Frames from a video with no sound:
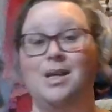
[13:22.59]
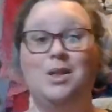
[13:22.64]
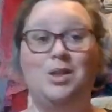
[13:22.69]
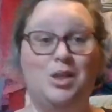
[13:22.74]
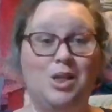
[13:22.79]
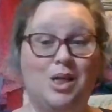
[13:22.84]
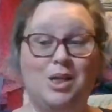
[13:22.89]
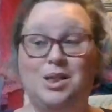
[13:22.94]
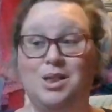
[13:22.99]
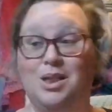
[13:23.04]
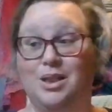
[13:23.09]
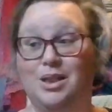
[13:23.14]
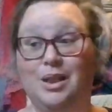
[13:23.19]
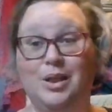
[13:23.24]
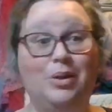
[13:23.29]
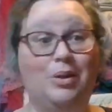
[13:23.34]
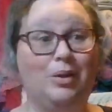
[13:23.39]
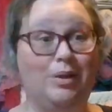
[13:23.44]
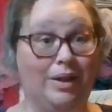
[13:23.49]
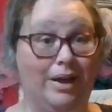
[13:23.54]
Just a
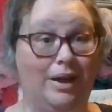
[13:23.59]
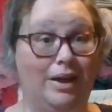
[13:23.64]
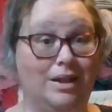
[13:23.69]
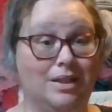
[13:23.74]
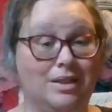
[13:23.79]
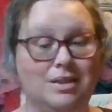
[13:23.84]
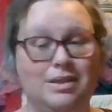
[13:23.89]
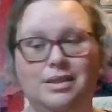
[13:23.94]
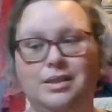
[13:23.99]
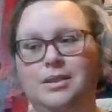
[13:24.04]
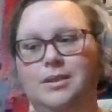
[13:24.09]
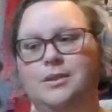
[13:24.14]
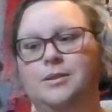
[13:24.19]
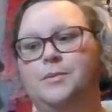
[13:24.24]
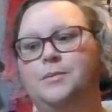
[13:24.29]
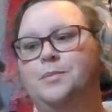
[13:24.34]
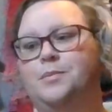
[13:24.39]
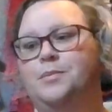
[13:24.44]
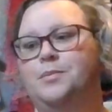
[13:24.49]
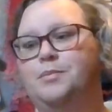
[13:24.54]
little late.
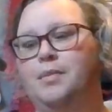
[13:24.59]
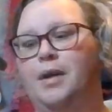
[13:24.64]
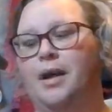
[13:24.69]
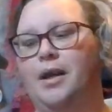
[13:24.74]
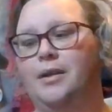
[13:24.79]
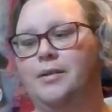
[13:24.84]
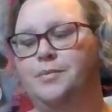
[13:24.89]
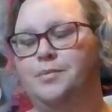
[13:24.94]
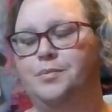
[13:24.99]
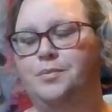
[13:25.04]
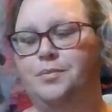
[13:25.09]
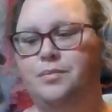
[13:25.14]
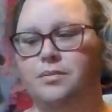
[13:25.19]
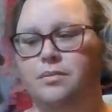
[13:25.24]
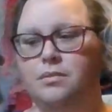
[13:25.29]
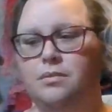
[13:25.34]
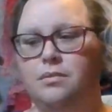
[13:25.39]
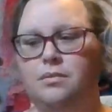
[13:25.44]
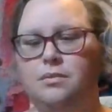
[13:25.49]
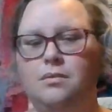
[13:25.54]
But
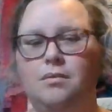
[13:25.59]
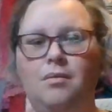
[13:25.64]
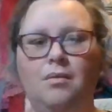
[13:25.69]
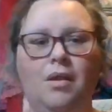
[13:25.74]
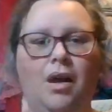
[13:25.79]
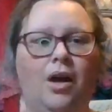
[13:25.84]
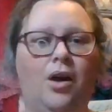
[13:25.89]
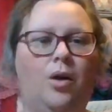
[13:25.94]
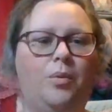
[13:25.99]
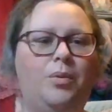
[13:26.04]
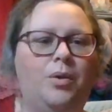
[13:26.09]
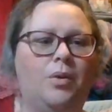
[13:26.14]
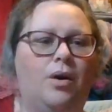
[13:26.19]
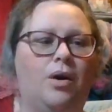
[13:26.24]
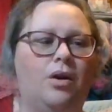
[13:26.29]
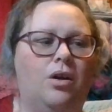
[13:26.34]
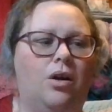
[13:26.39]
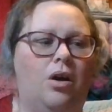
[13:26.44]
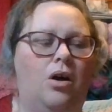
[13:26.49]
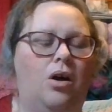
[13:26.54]
I hope you
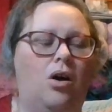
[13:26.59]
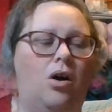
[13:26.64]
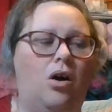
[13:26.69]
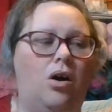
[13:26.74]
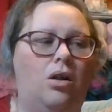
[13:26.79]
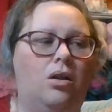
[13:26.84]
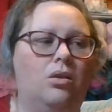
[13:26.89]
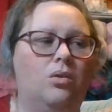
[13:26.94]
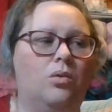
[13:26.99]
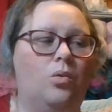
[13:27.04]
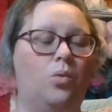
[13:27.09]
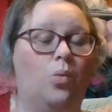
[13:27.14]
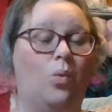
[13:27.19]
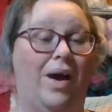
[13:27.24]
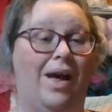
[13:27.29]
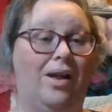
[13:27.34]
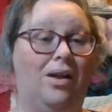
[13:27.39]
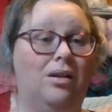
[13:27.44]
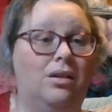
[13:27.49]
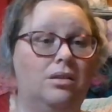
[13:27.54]
are all
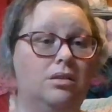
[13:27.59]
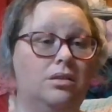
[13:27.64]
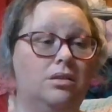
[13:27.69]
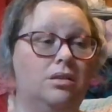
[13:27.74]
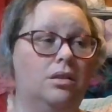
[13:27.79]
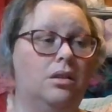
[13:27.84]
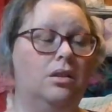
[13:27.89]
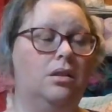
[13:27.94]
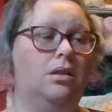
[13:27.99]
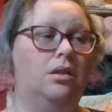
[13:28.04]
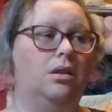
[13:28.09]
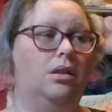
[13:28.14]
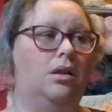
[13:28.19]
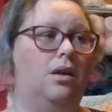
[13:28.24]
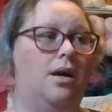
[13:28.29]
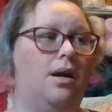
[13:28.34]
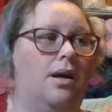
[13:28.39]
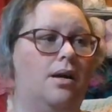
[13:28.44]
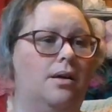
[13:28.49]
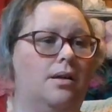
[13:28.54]
well.
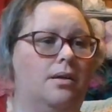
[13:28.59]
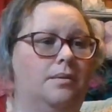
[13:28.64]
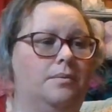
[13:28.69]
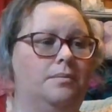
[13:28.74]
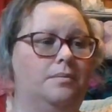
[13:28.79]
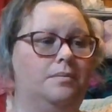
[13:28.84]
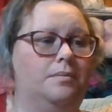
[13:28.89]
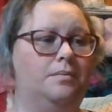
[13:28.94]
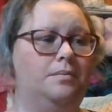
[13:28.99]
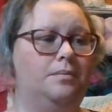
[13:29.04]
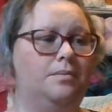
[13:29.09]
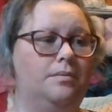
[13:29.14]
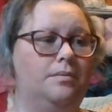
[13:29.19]
Um,